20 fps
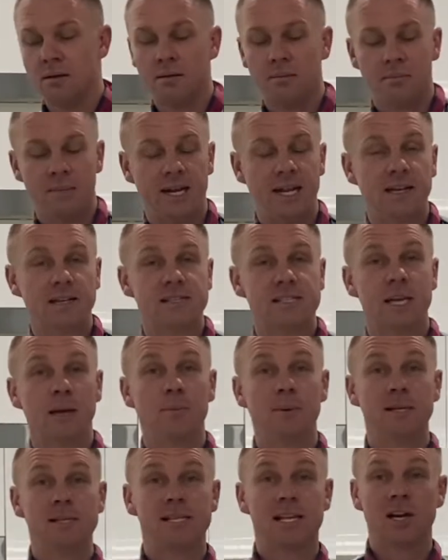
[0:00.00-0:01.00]
My next step
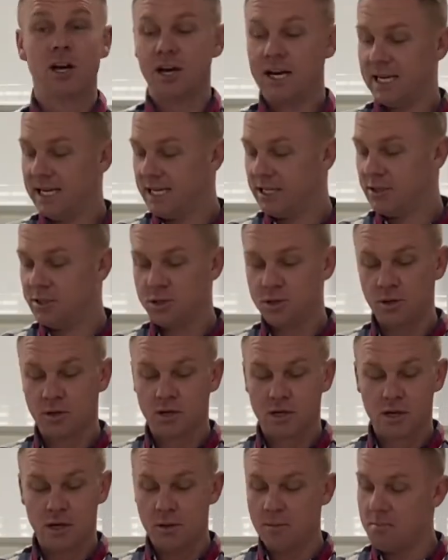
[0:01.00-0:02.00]
is that I need to
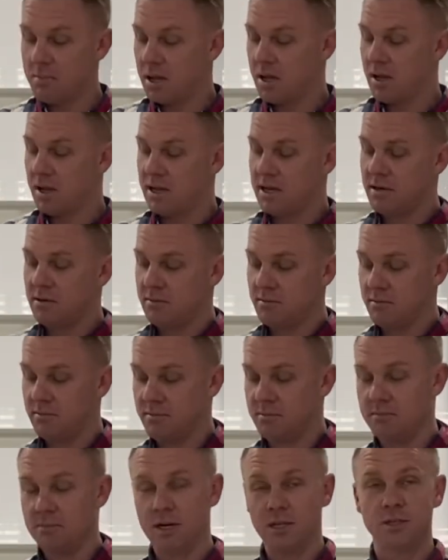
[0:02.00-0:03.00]
combine
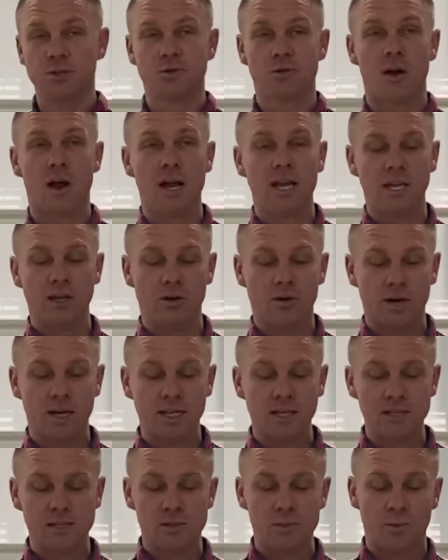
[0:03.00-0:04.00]
my dry
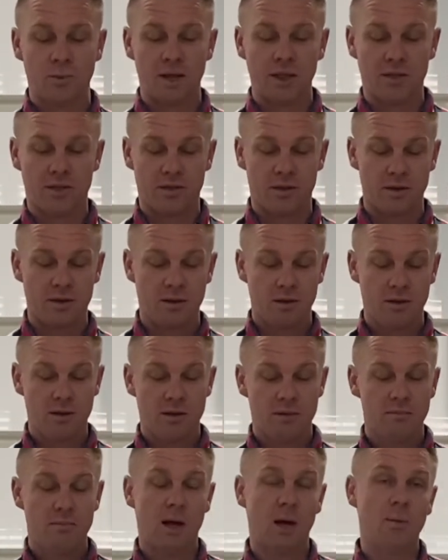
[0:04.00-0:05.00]
ingredients with
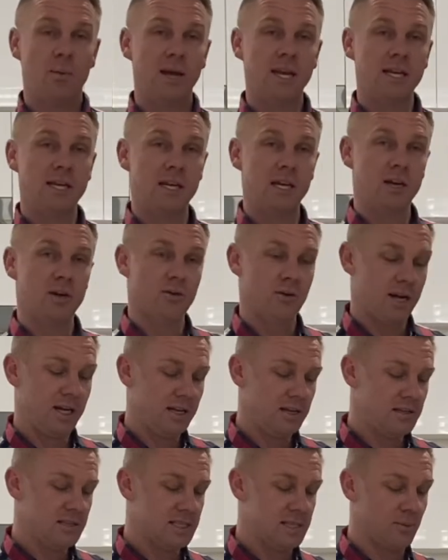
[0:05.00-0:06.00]
my wet
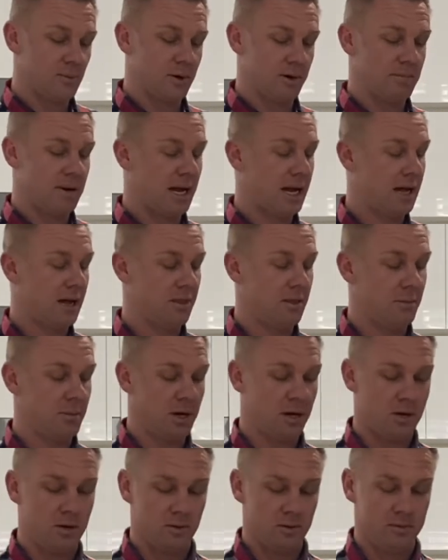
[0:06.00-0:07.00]
ingredients that were in my other
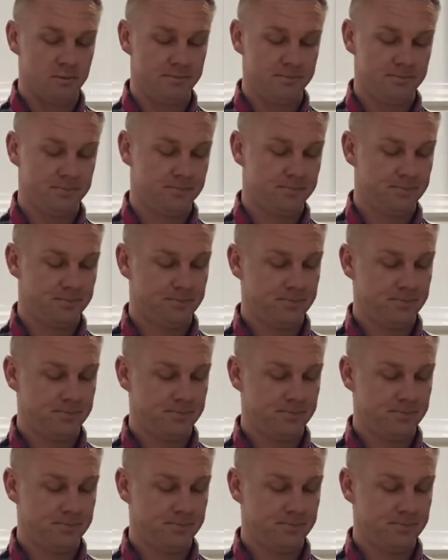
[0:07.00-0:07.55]
bowl.